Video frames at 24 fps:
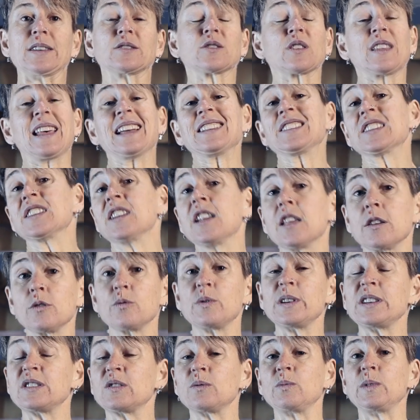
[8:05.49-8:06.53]
So that's another
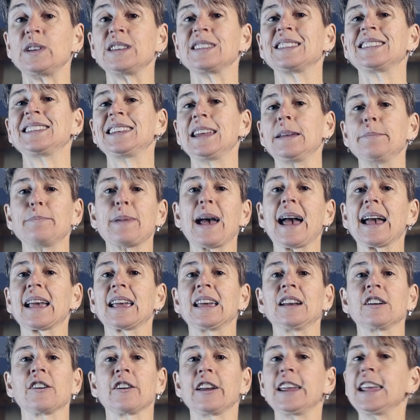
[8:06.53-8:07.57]
reason we sit back
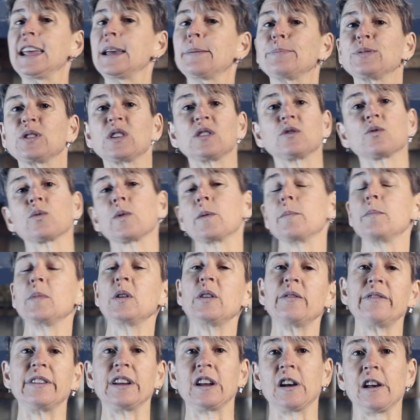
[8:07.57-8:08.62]
in our hips as we're
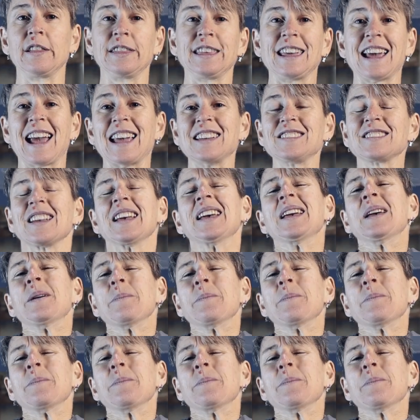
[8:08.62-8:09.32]
moving on the ice,